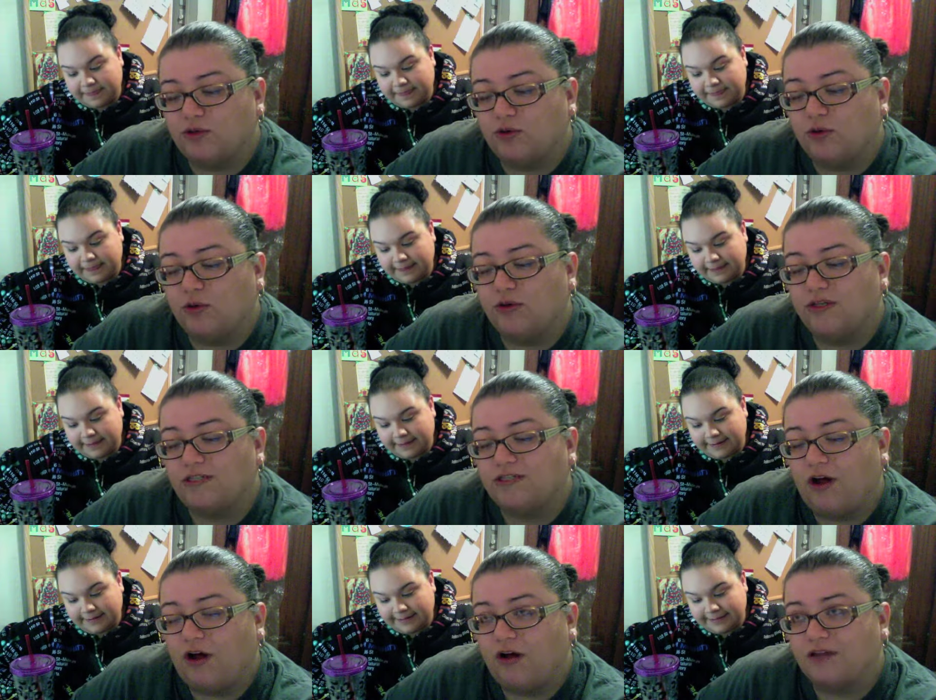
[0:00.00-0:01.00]
Speaker 1: coolest,
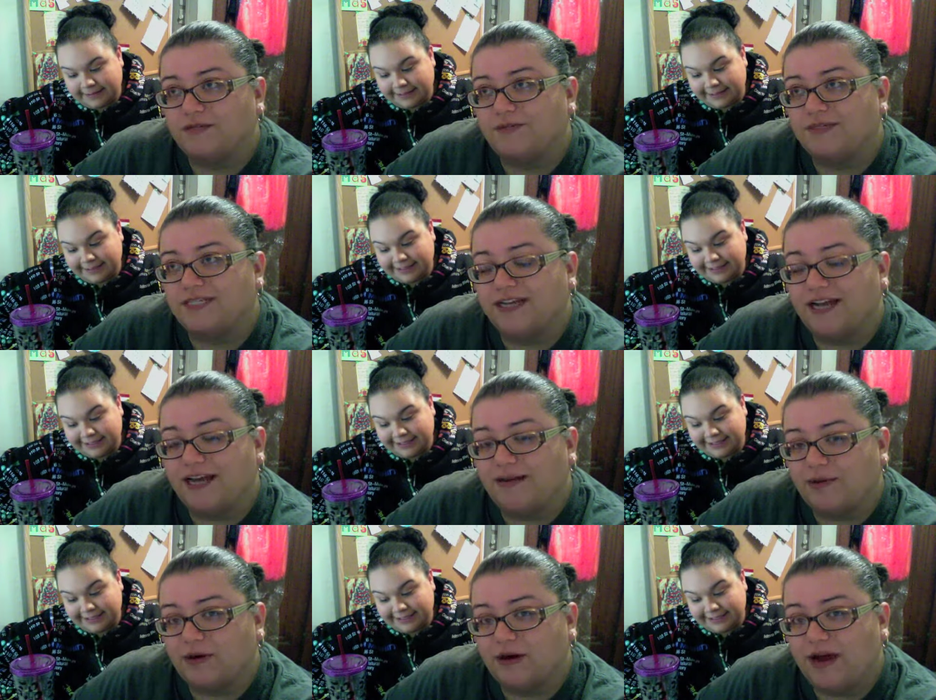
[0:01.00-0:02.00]
awesomest
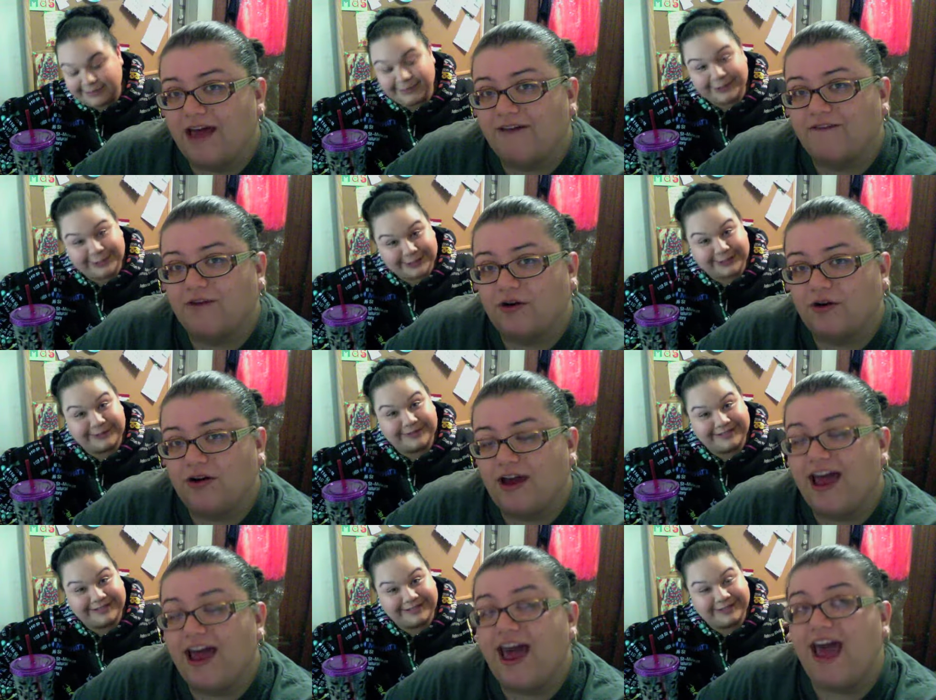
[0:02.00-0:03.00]
neighbor ever,
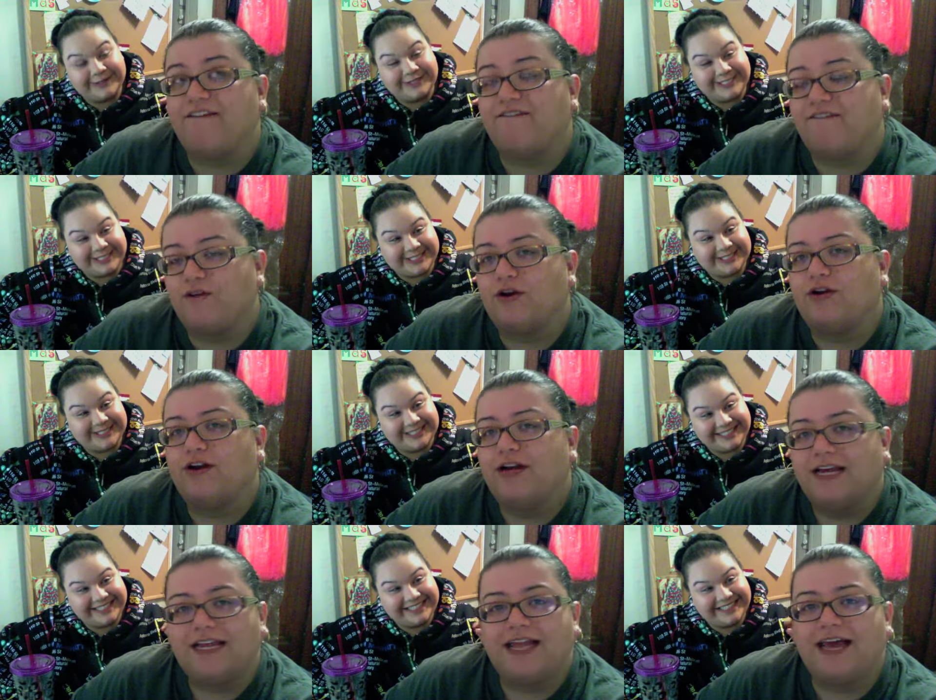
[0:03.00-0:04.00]
ever.
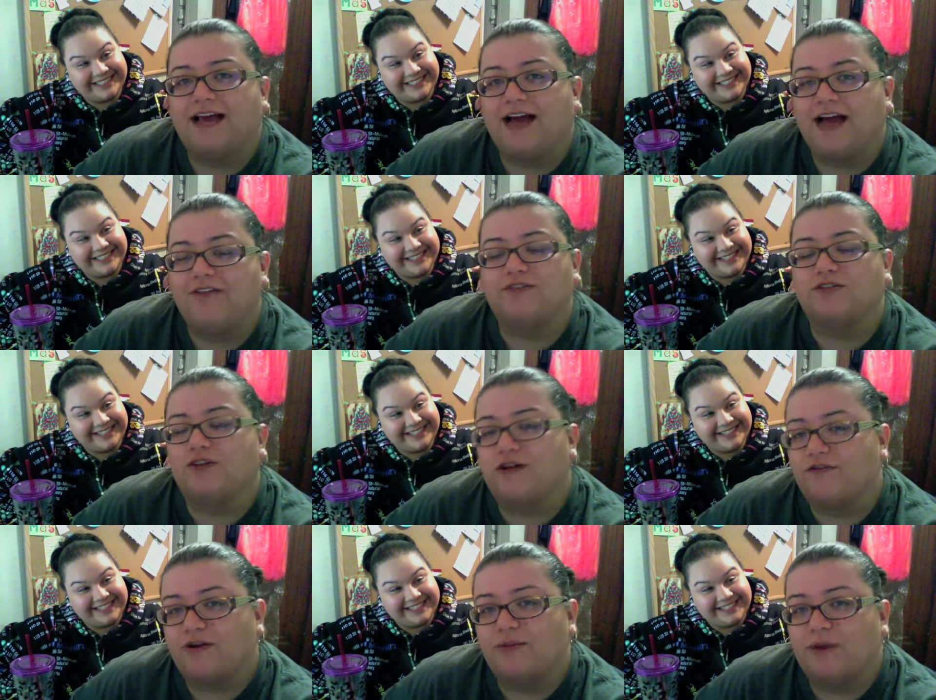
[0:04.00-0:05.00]
Like I feel sorry
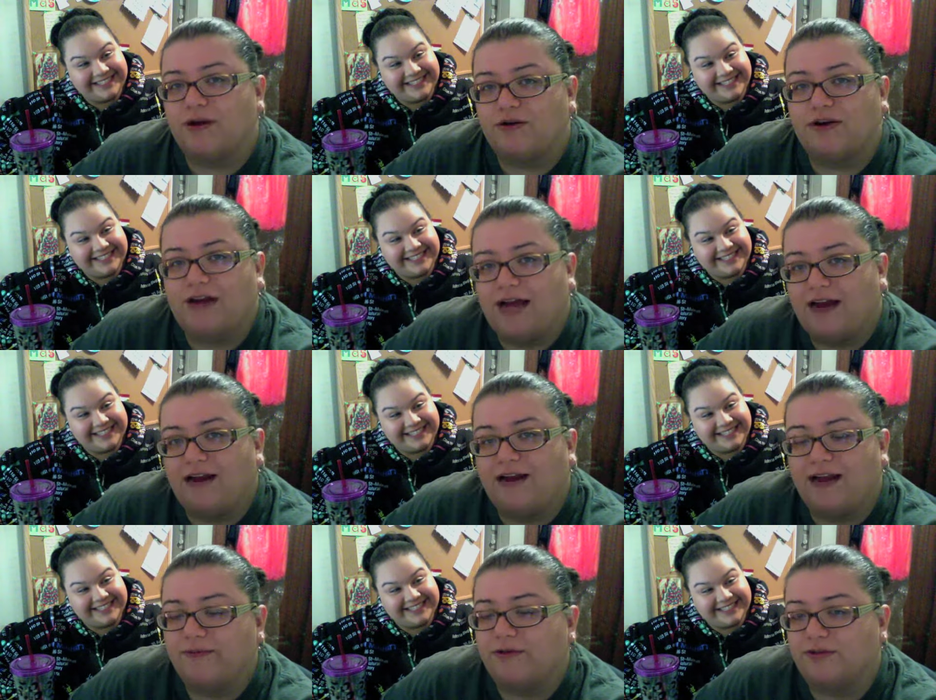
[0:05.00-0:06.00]
for anybody who are not
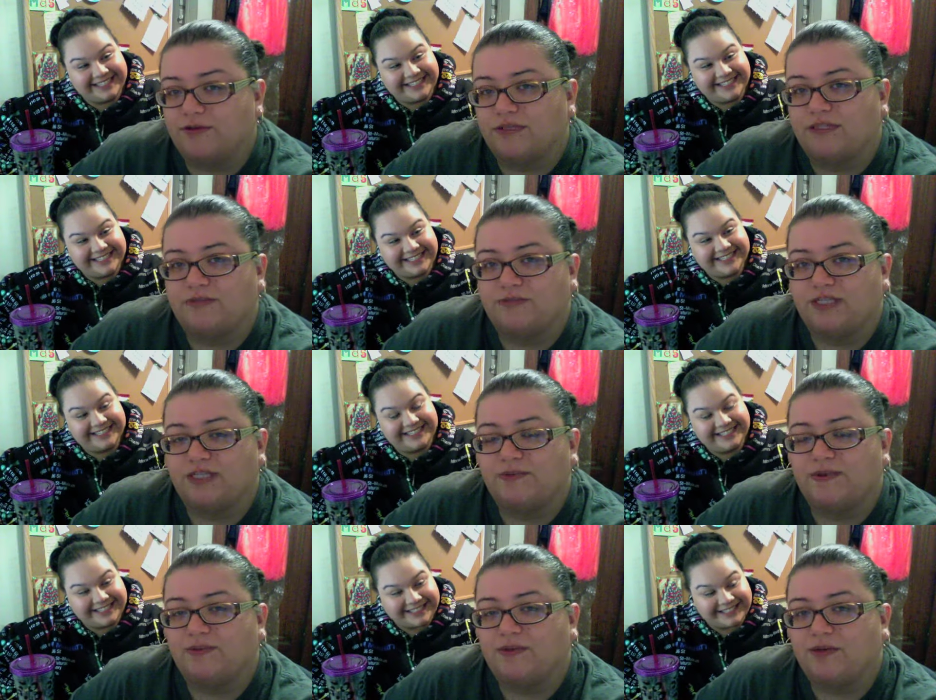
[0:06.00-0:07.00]
neighbors with these with these
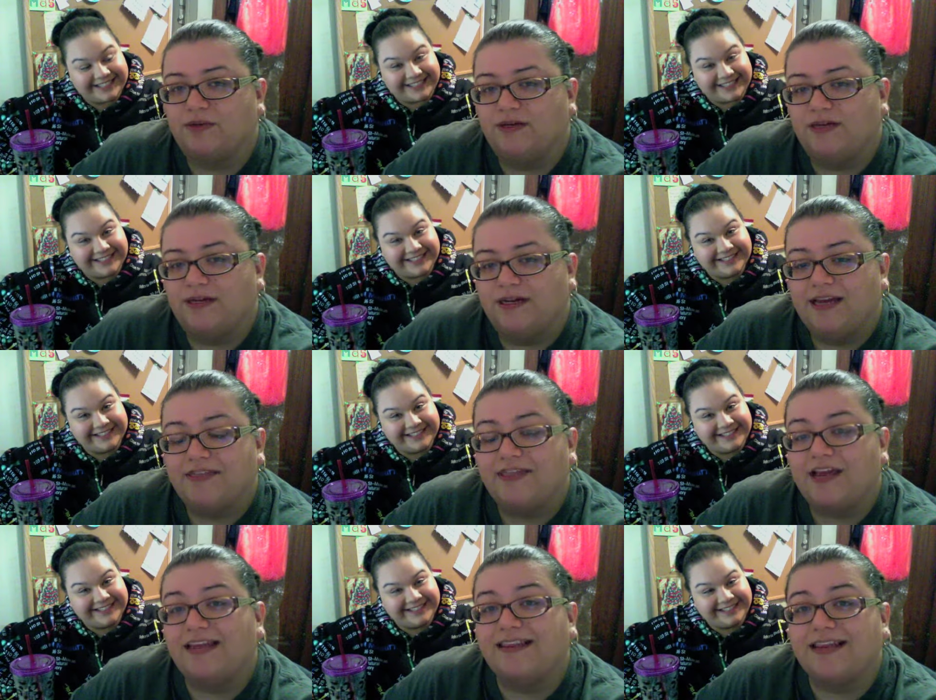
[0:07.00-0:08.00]
people. Yeah.
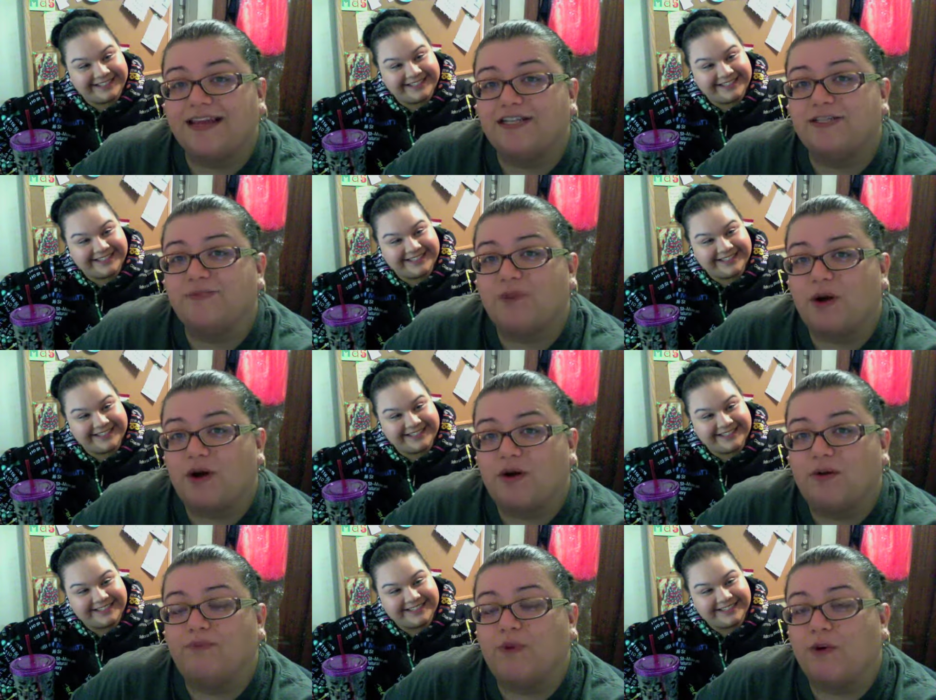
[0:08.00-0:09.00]
They let us
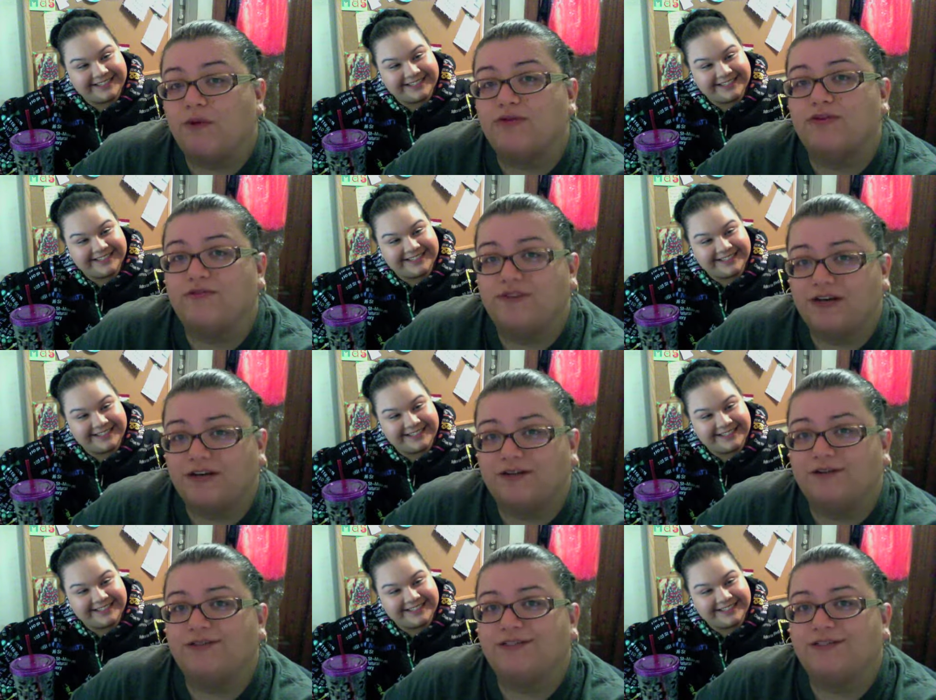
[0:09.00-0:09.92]
borrow both their vehicles